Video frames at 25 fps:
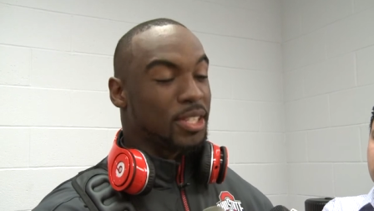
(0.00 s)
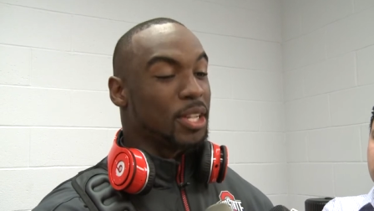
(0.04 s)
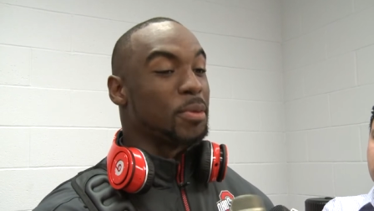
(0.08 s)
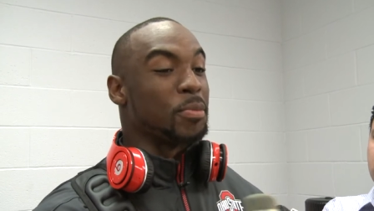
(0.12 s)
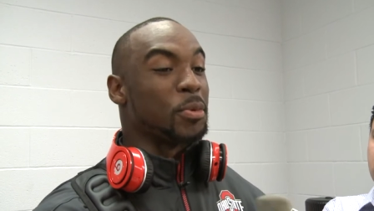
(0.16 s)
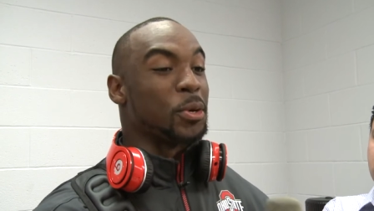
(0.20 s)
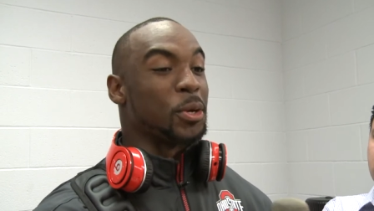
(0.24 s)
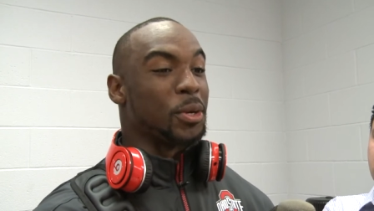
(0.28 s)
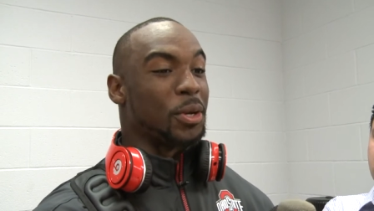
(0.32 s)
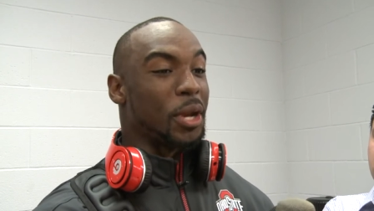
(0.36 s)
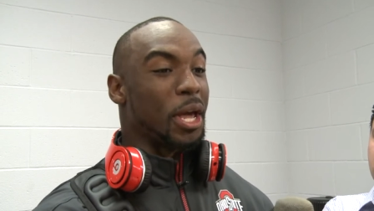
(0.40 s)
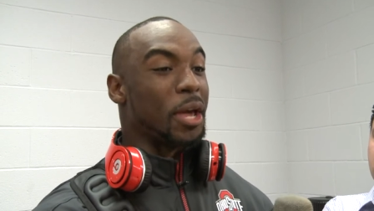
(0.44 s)

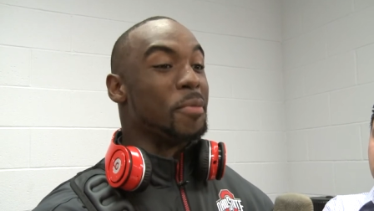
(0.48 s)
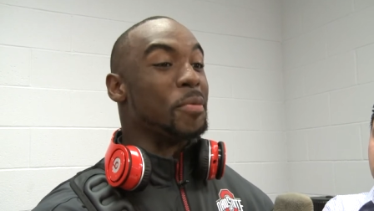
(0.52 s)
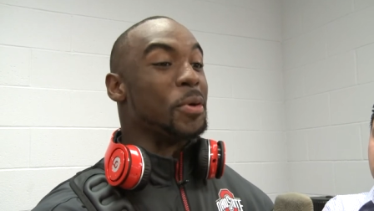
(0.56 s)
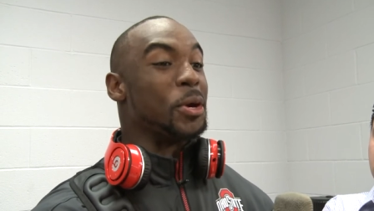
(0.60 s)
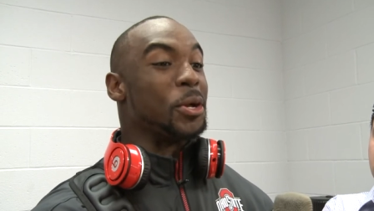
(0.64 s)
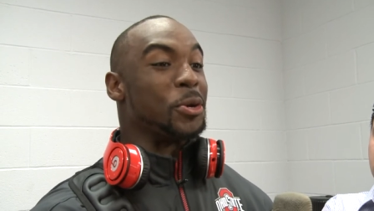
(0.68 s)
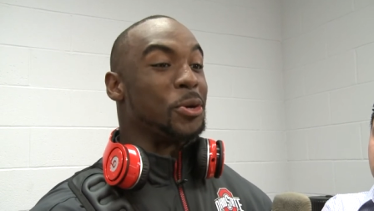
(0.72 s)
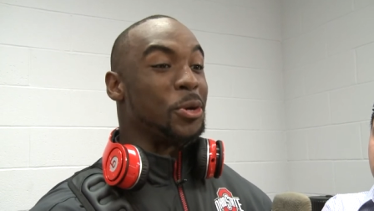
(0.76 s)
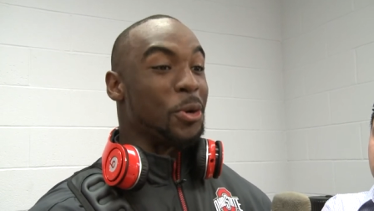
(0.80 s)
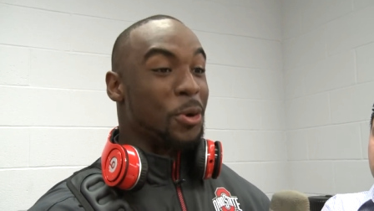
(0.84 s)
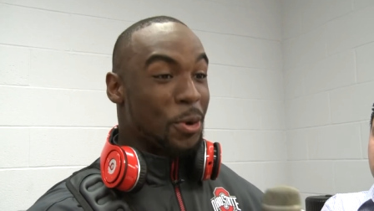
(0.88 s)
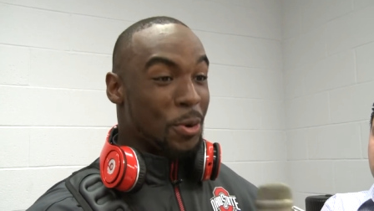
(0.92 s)
they've been they've
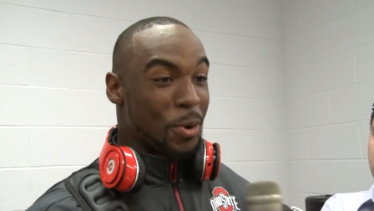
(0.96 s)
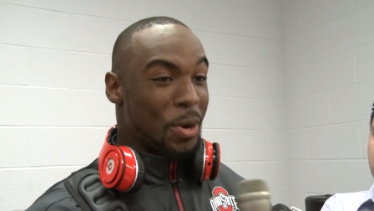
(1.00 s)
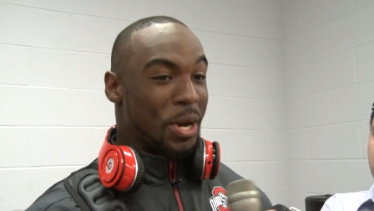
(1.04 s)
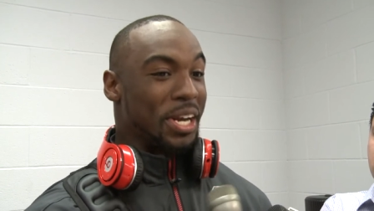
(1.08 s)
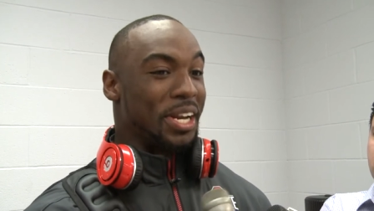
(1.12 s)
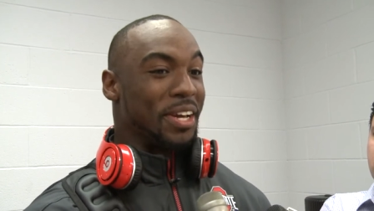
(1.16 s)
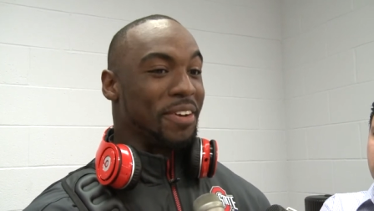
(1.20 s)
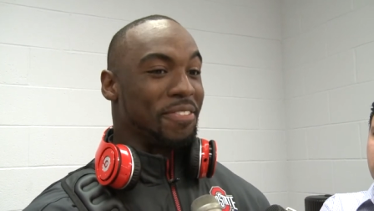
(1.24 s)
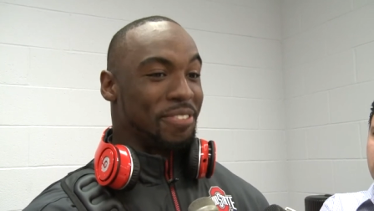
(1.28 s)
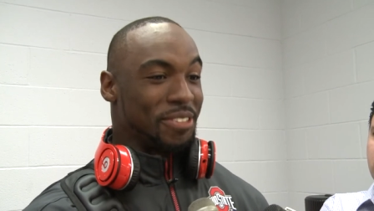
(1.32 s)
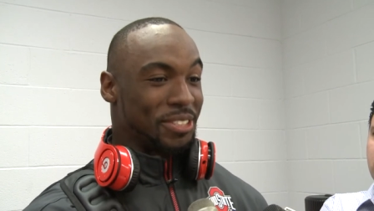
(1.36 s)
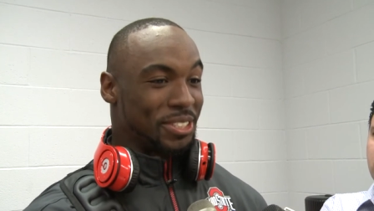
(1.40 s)
been
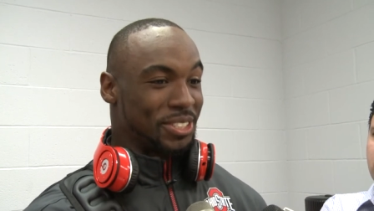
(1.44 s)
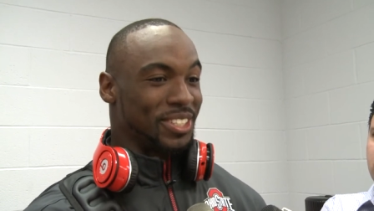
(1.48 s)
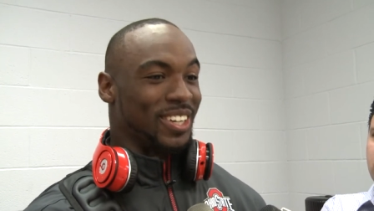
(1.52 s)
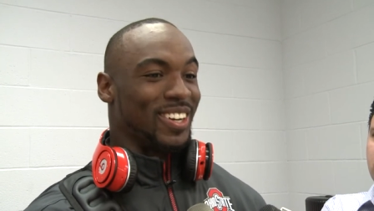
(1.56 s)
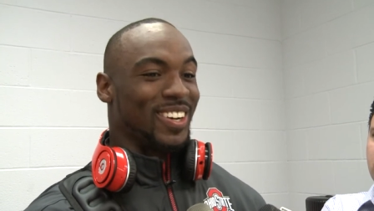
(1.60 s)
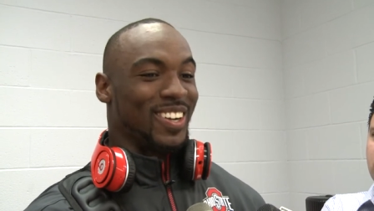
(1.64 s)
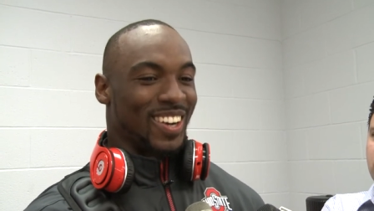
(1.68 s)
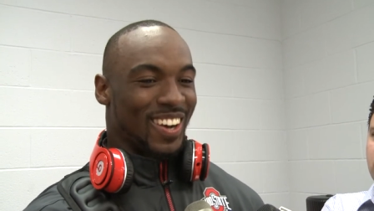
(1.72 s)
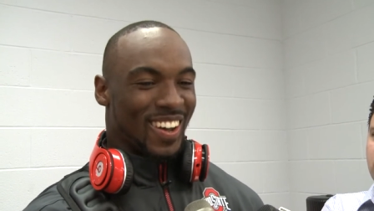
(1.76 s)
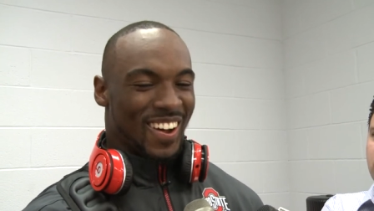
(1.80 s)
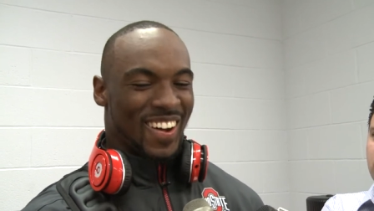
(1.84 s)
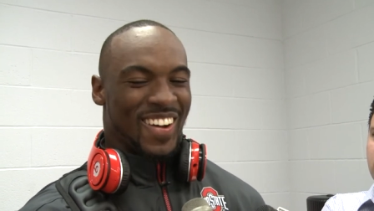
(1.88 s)
doing it for
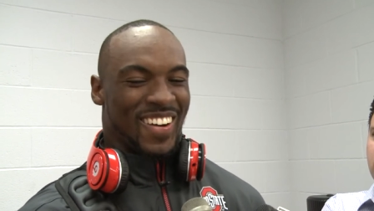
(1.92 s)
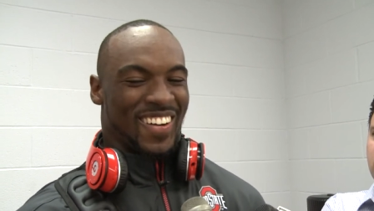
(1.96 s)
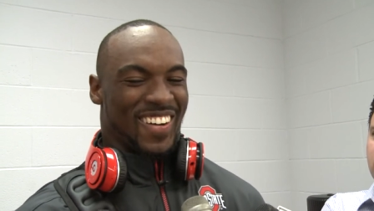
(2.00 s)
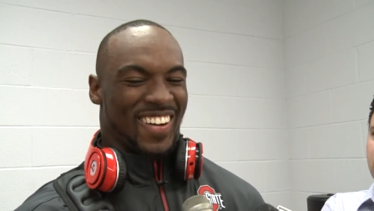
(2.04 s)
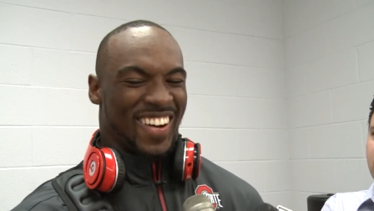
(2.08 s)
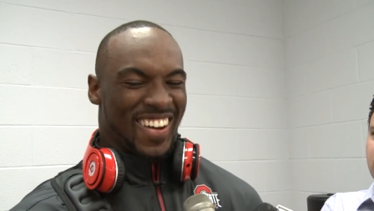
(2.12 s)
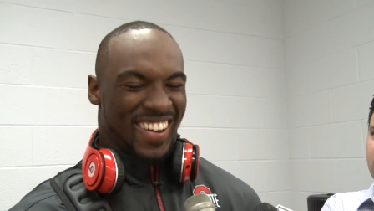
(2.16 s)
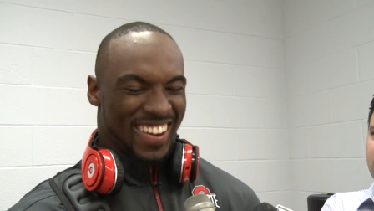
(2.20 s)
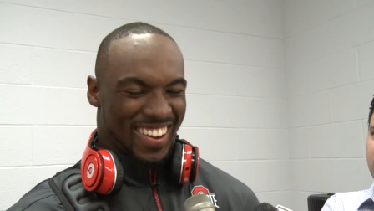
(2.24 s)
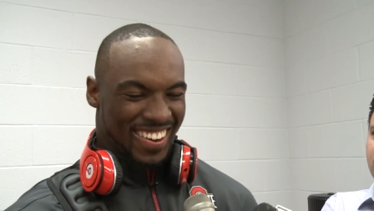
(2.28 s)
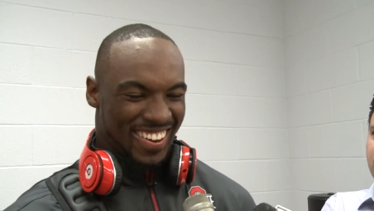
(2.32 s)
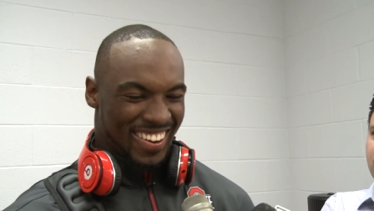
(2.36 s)
so
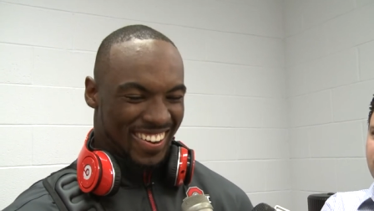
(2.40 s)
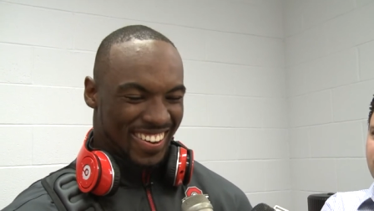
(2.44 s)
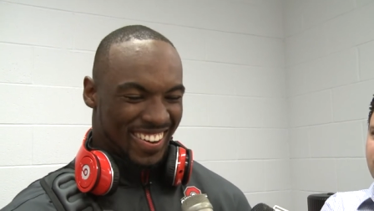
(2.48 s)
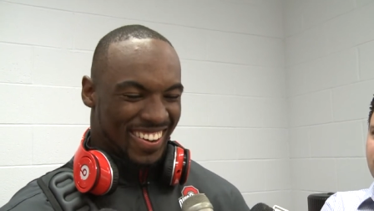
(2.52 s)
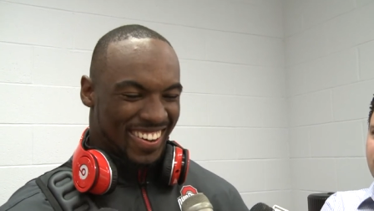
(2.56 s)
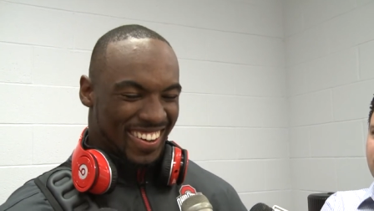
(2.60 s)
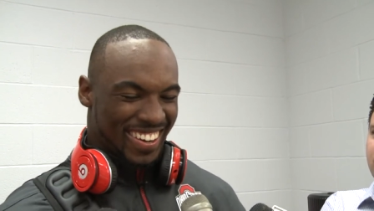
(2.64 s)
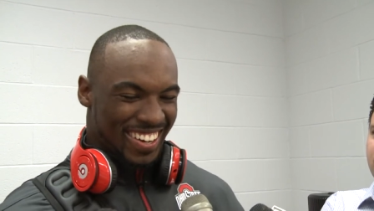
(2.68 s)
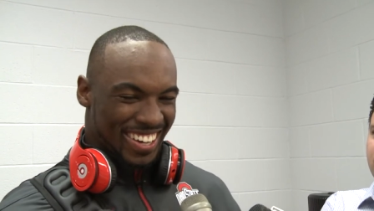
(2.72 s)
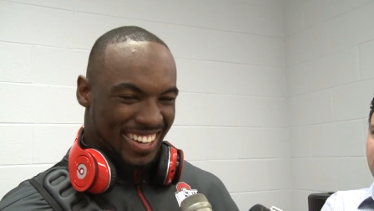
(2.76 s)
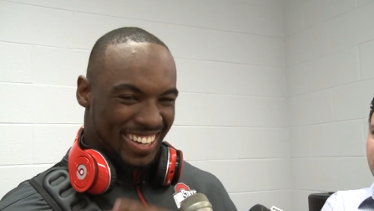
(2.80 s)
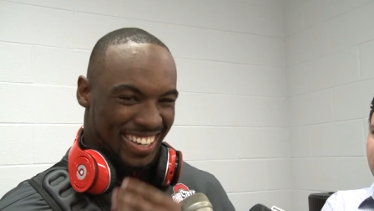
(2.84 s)

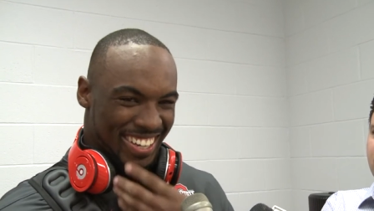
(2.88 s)
long.